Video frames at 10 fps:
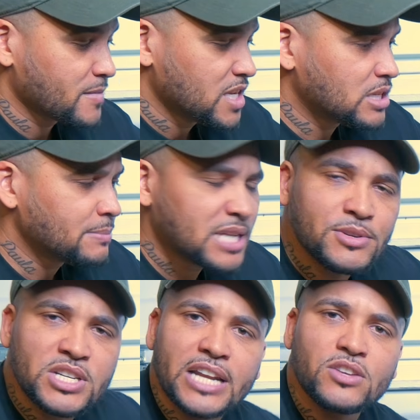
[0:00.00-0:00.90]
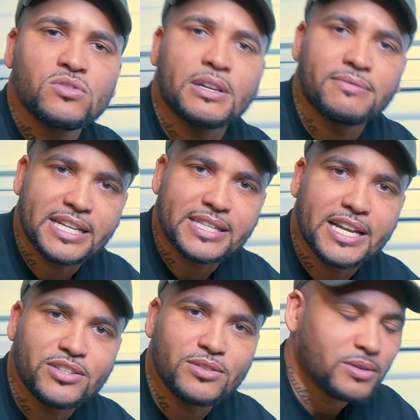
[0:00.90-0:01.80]
Sometimes you gotta do stuff like
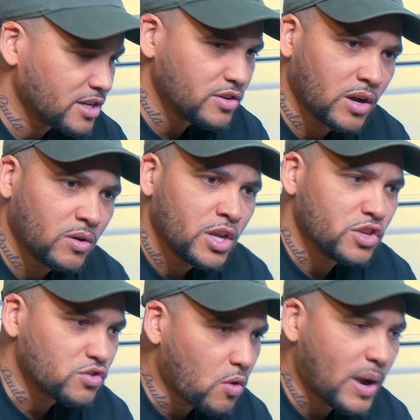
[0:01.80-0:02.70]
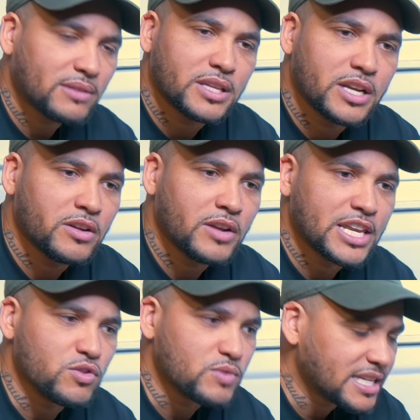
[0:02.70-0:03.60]
that too, you know? You go out there
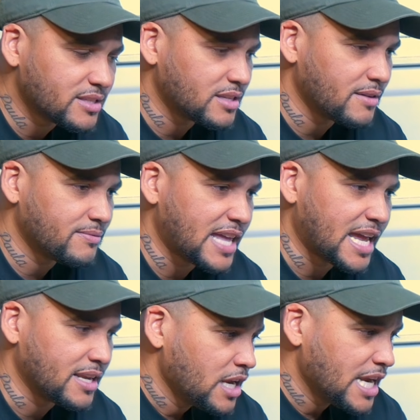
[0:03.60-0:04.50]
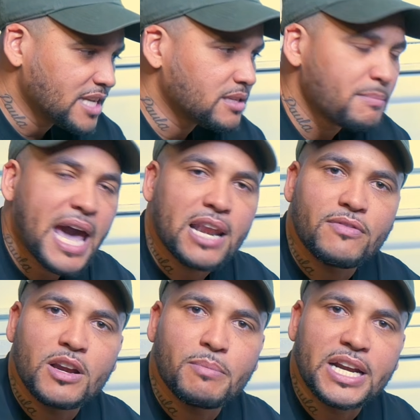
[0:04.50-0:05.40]
and you get stuff that, it doesn't matter if
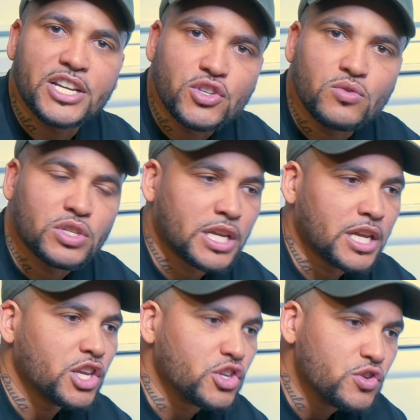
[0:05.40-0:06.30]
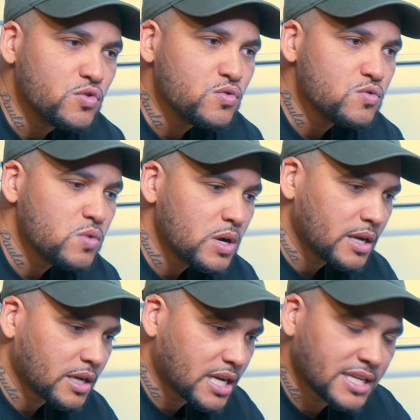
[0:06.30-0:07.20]
everybody's using it. You
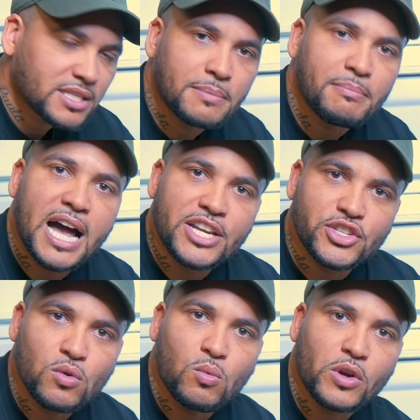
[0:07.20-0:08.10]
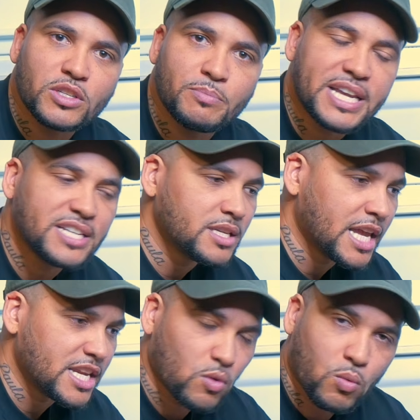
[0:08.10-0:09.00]
customize your workspace
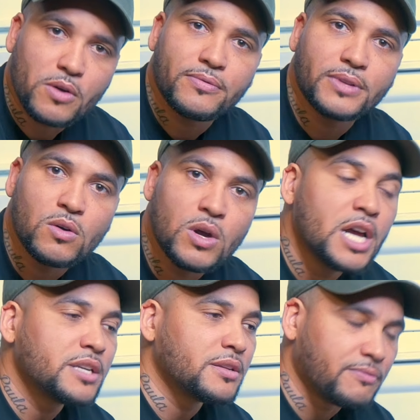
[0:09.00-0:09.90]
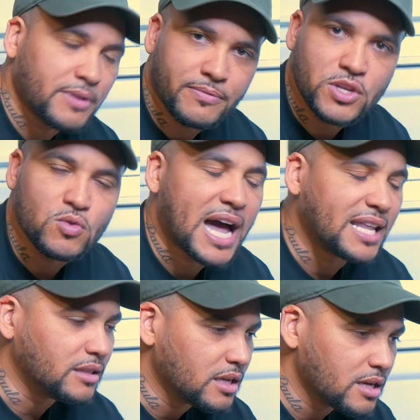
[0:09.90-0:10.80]
and your workflow to fit for you. I
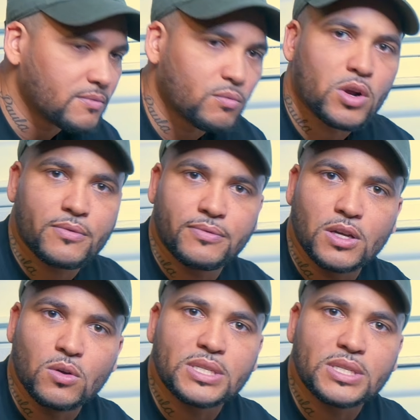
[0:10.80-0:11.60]
love workflows.